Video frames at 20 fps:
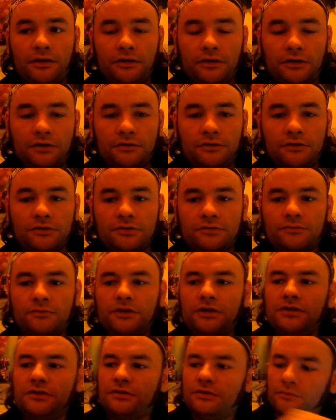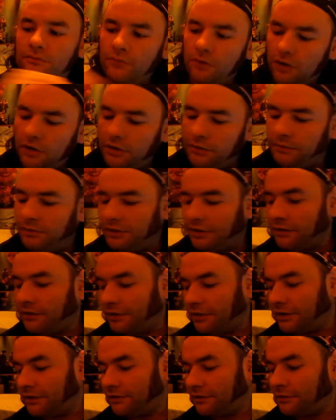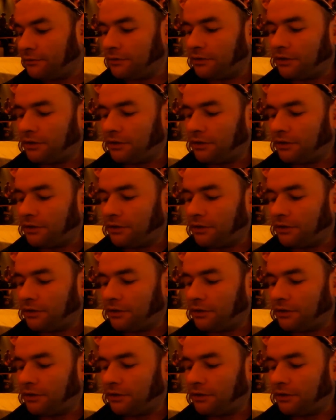You know, there's a reason why we don't, like I said,